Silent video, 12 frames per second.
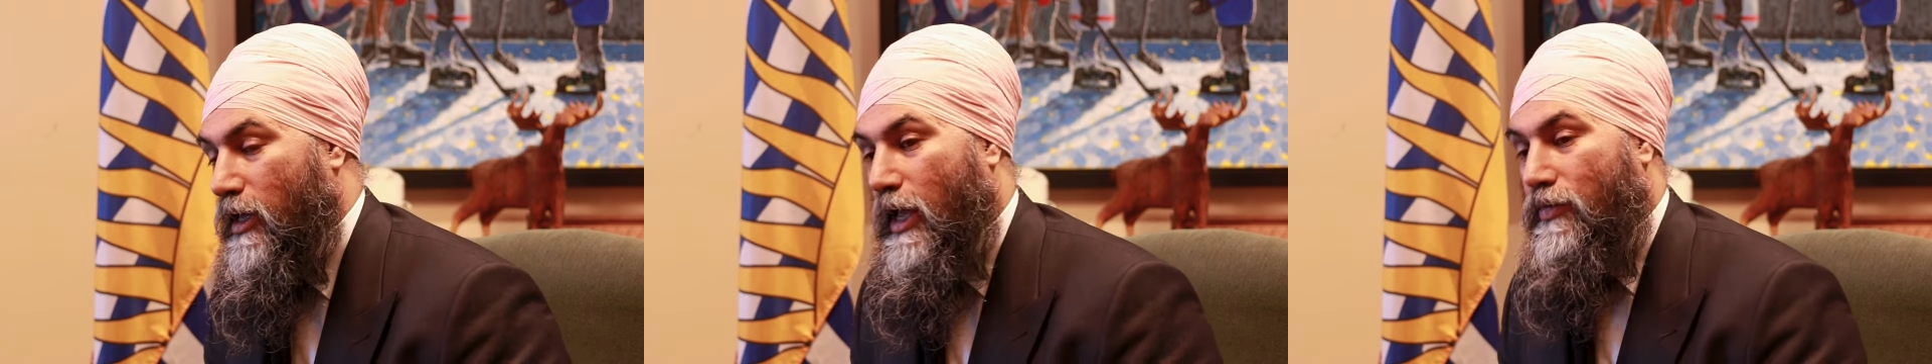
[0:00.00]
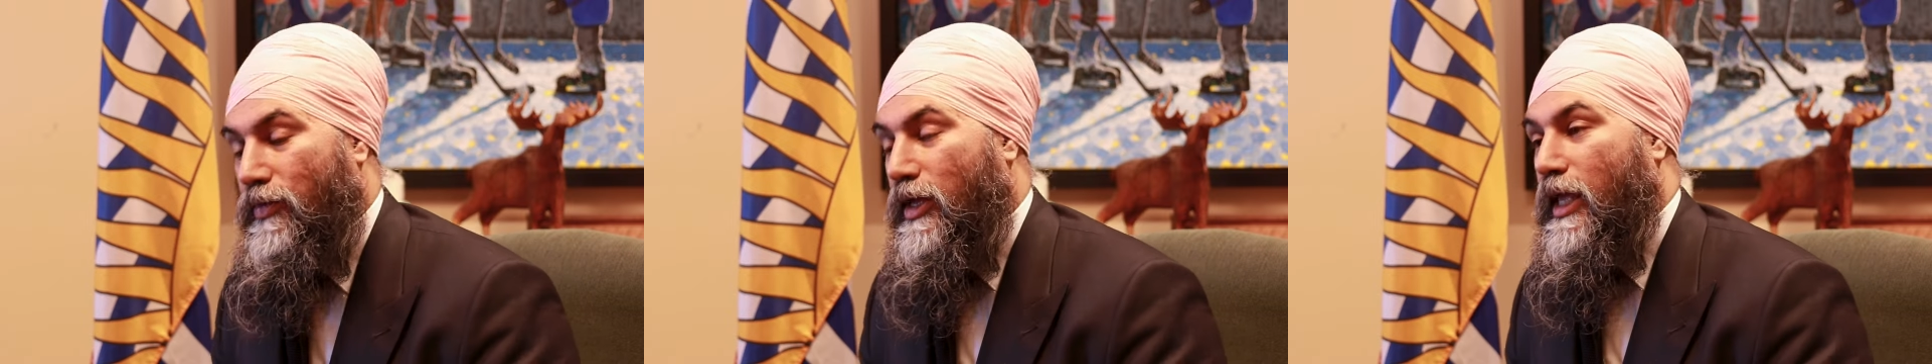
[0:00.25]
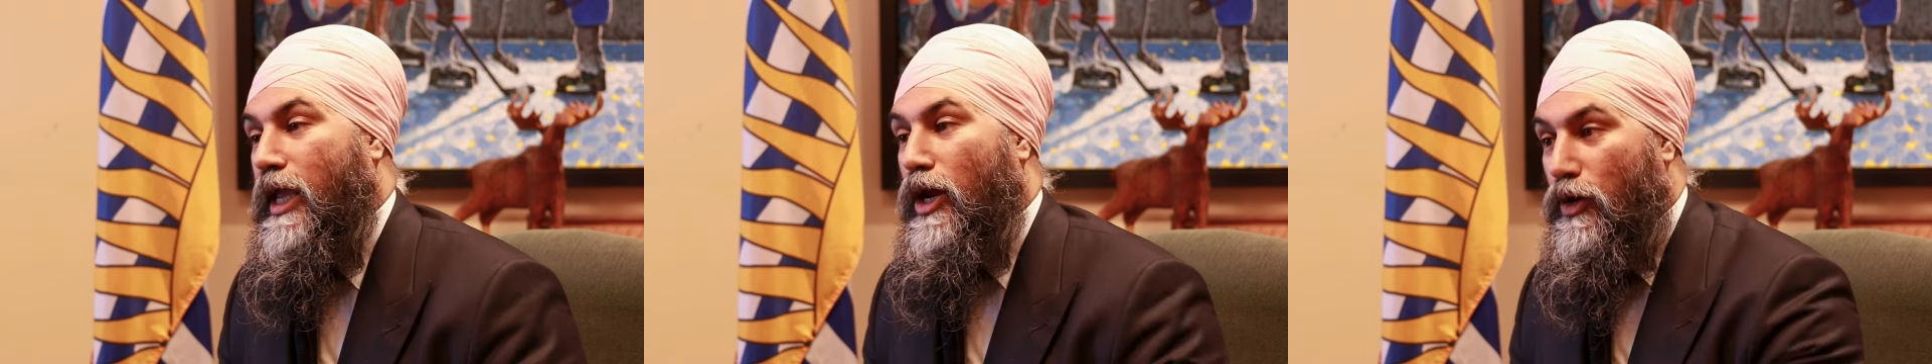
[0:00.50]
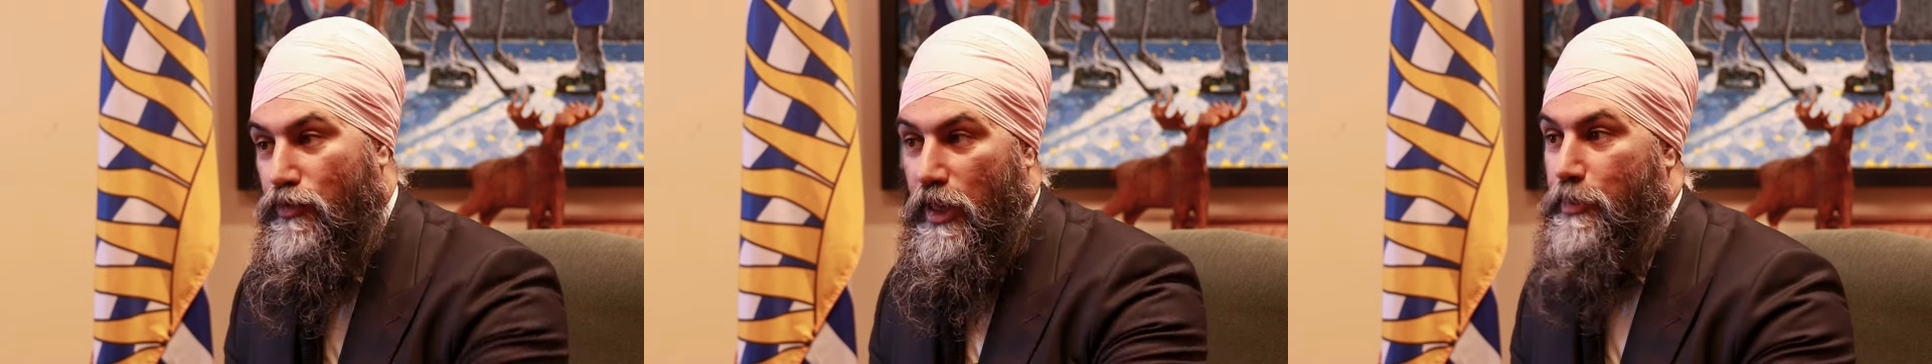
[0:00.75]
and that
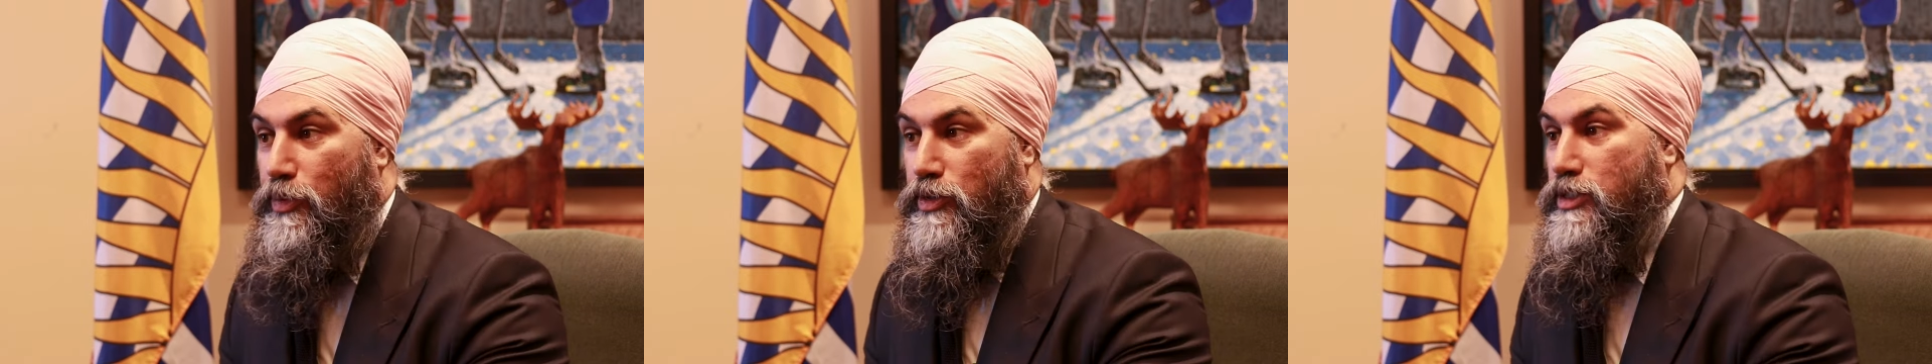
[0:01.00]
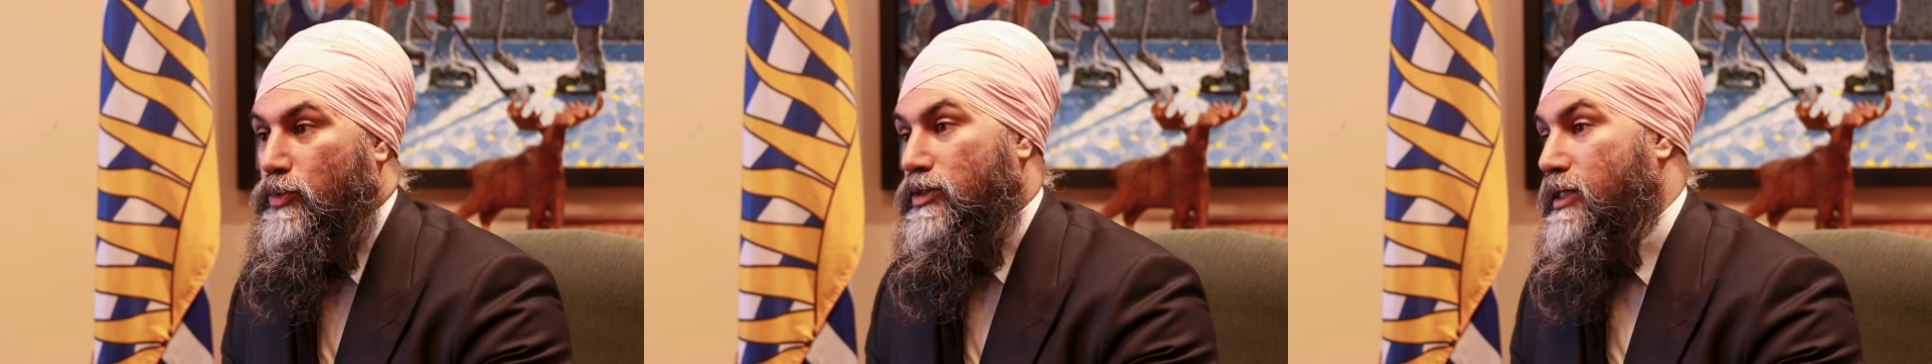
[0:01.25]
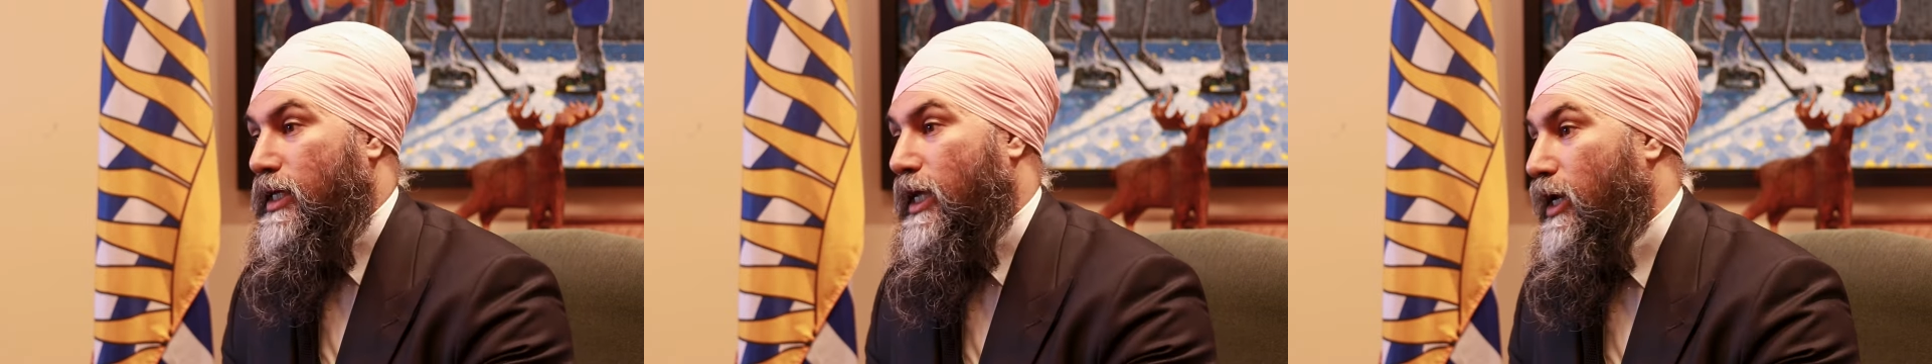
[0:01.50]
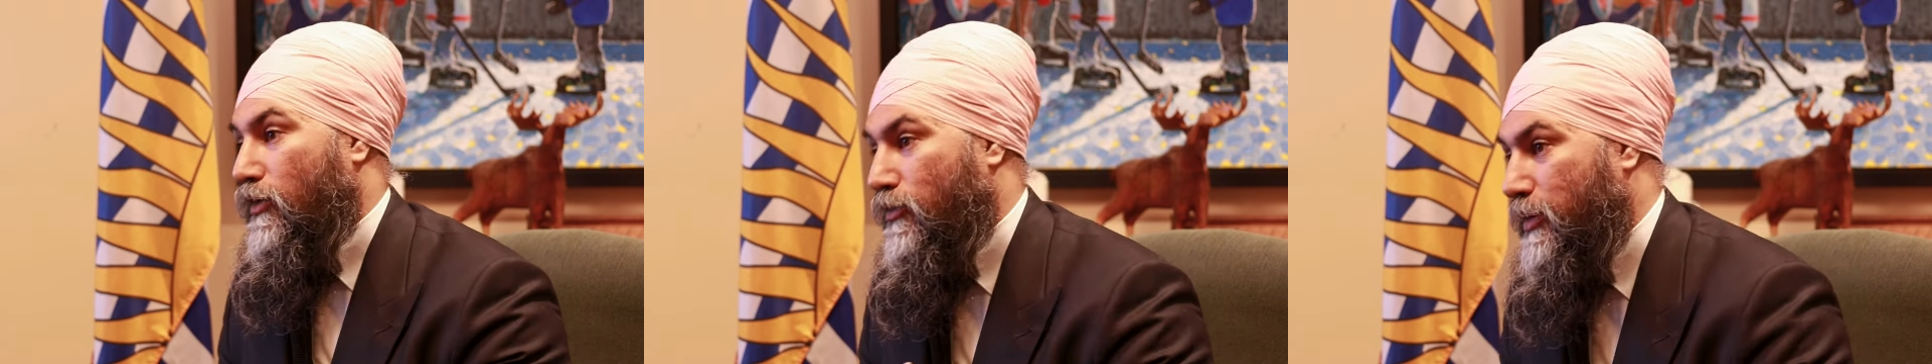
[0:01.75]
caring for that person was like
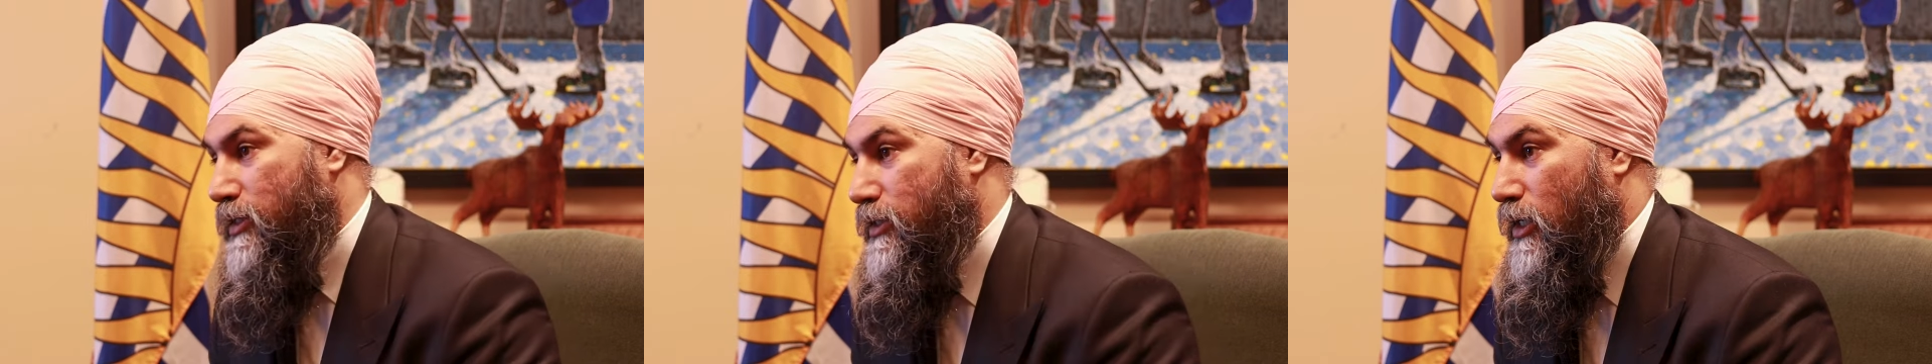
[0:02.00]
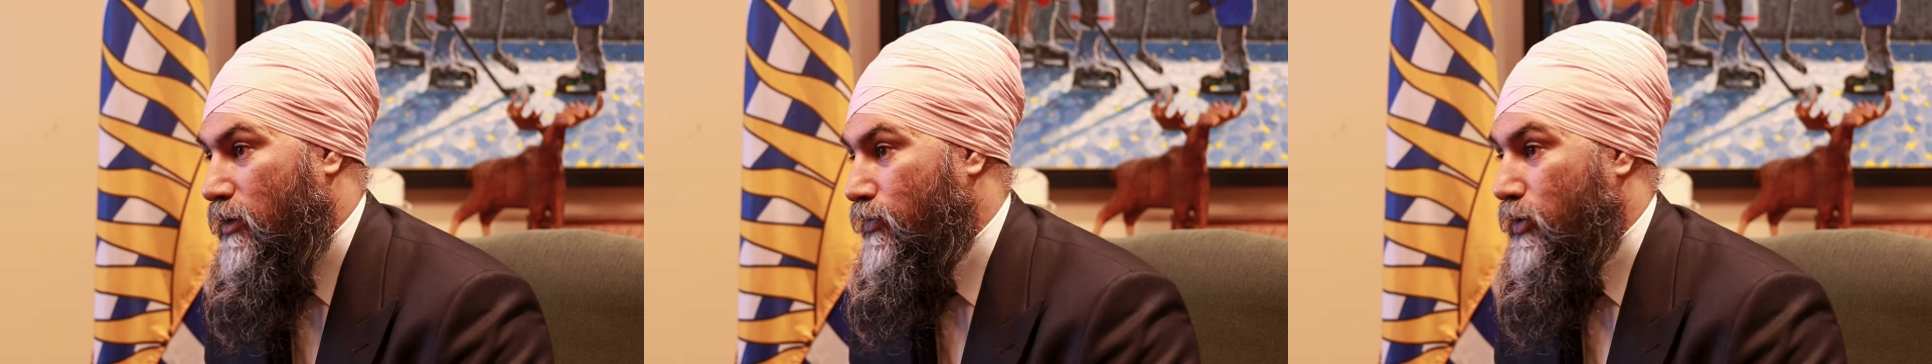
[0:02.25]
caring for myself